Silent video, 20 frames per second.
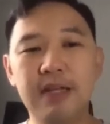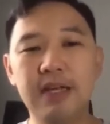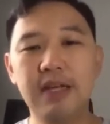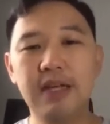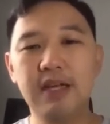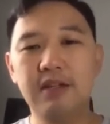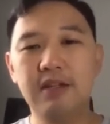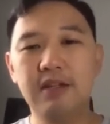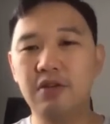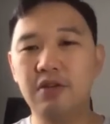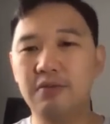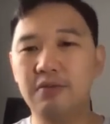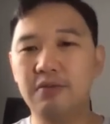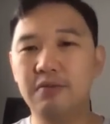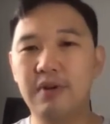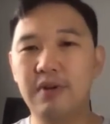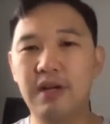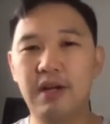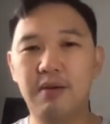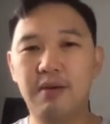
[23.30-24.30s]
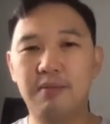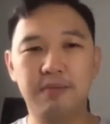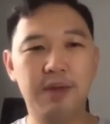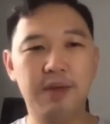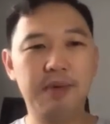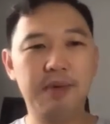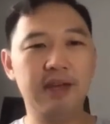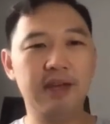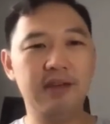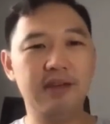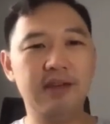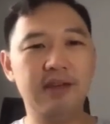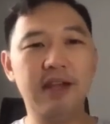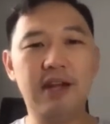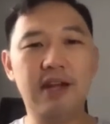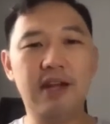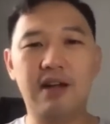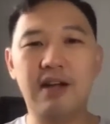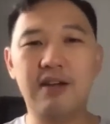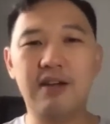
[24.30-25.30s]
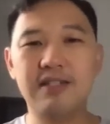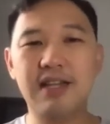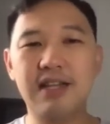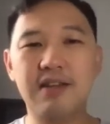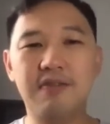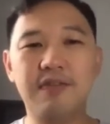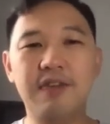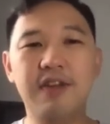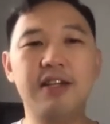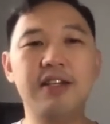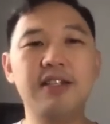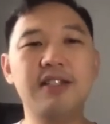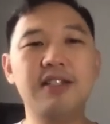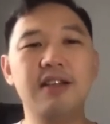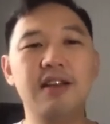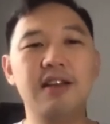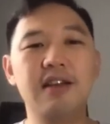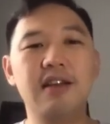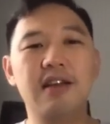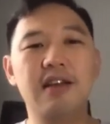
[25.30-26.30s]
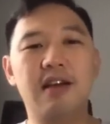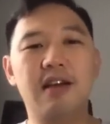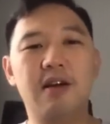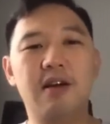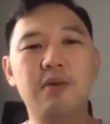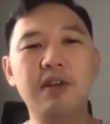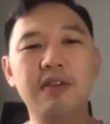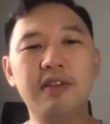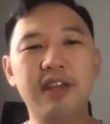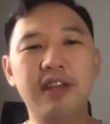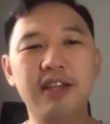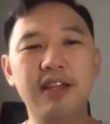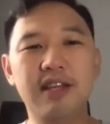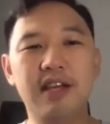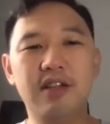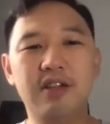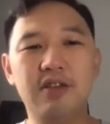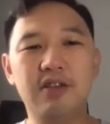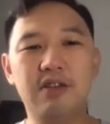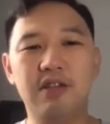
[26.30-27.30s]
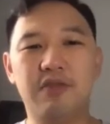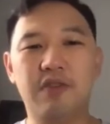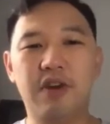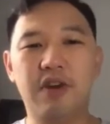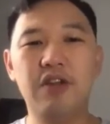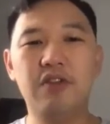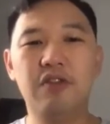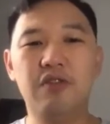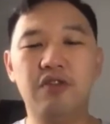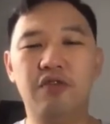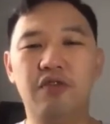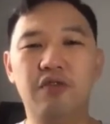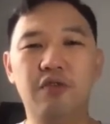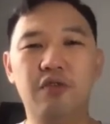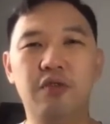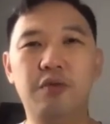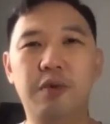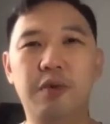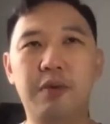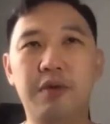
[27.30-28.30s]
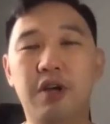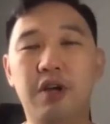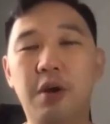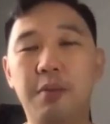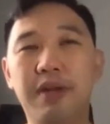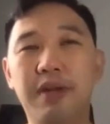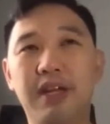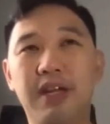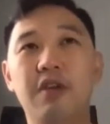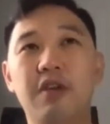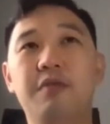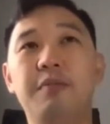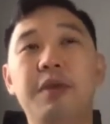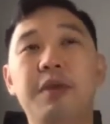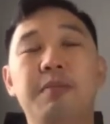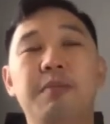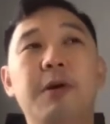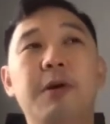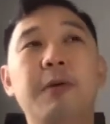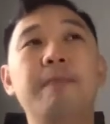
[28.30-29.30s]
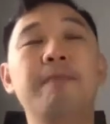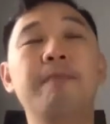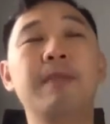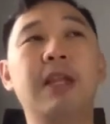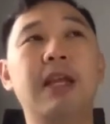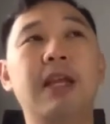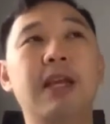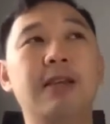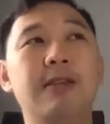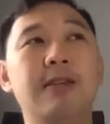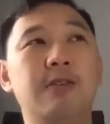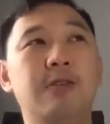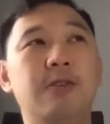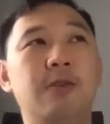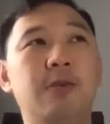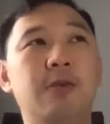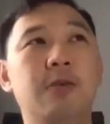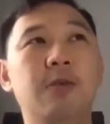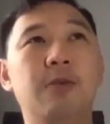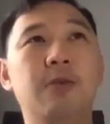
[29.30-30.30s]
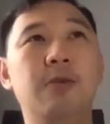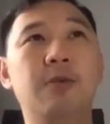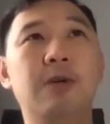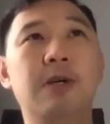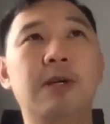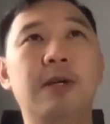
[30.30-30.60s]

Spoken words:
So maybe Ethan, I'll start first. One of the things that I thought was very useful when we communicate with people is to